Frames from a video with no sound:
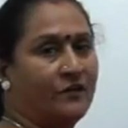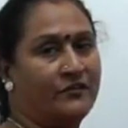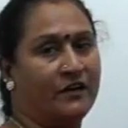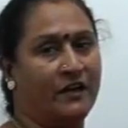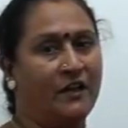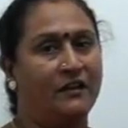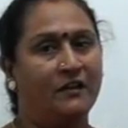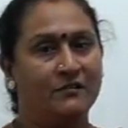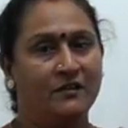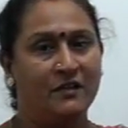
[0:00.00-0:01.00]
of
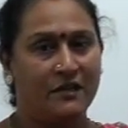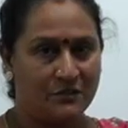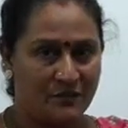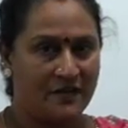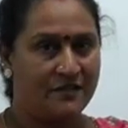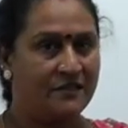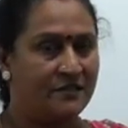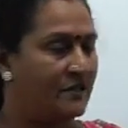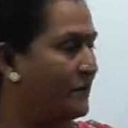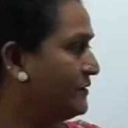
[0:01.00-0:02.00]
39,000, that is
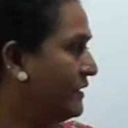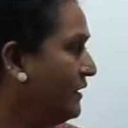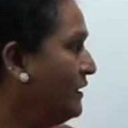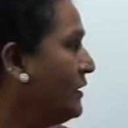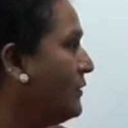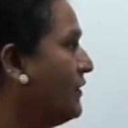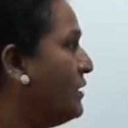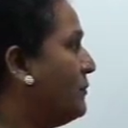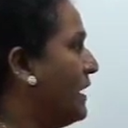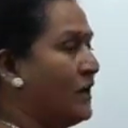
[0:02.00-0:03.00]
26,000,
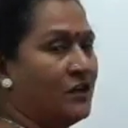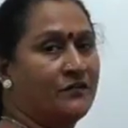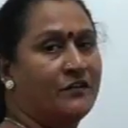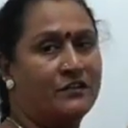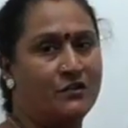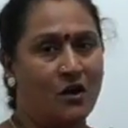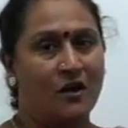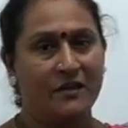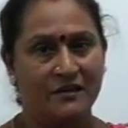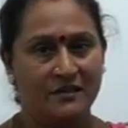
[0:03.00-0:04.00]
when part of the
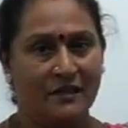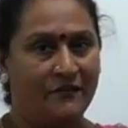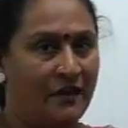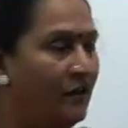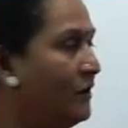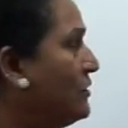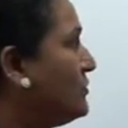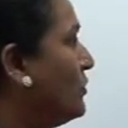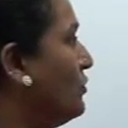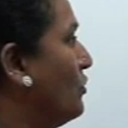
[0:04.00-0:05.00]
stock is given,
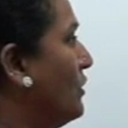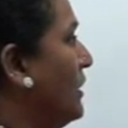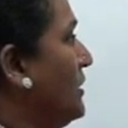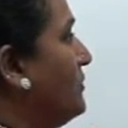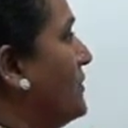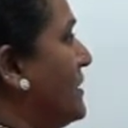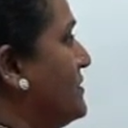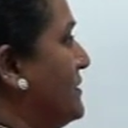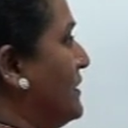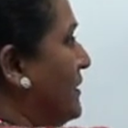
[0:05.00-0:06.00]
so no need to
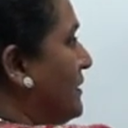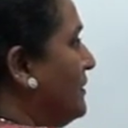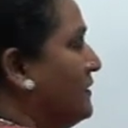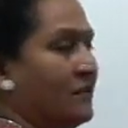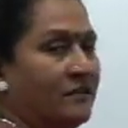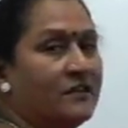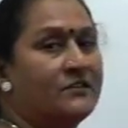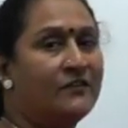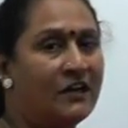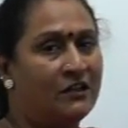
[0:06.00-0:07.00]
consider this
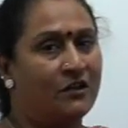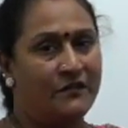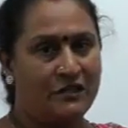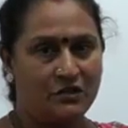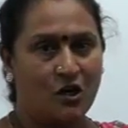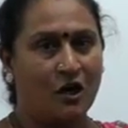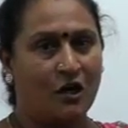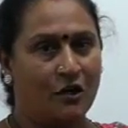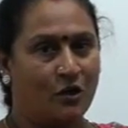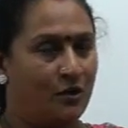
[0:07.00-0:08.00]
worth of the stock
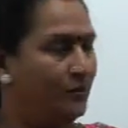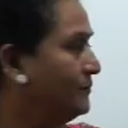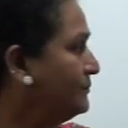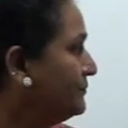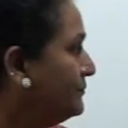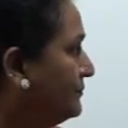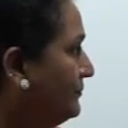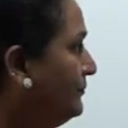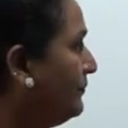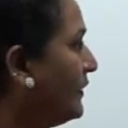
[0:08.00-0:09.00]
at all.
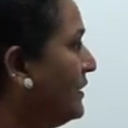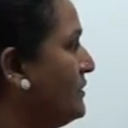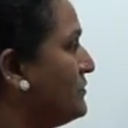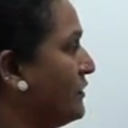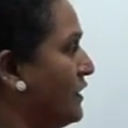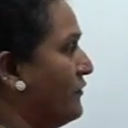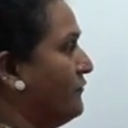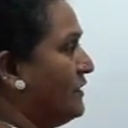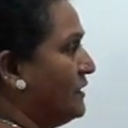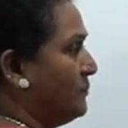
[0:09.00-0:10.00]
So now
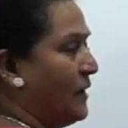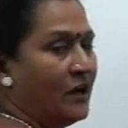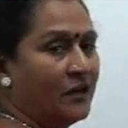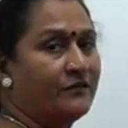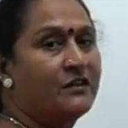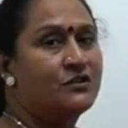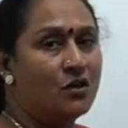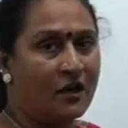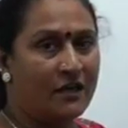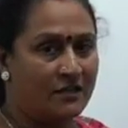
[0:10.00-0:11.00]
with the part of the
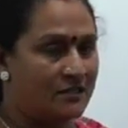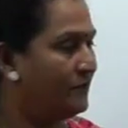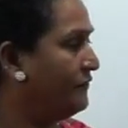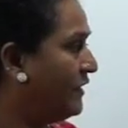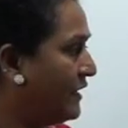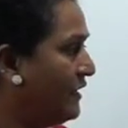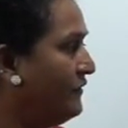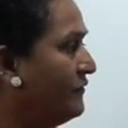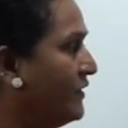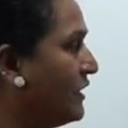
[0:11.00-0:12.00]
stock itself we can
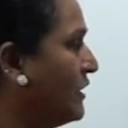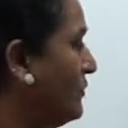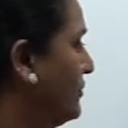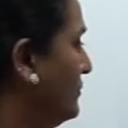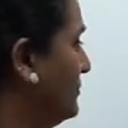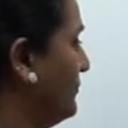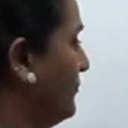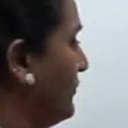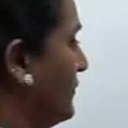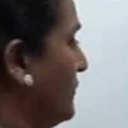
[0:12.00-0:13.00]
work out.
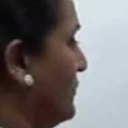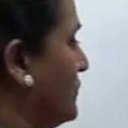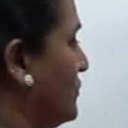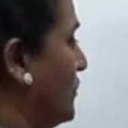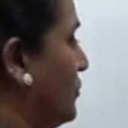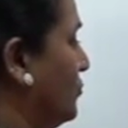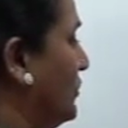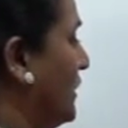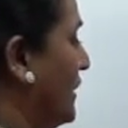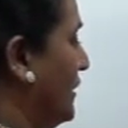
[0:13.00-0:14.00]
So
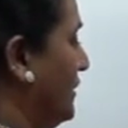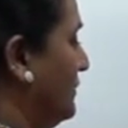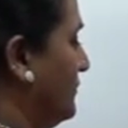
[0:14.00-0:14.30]
2/3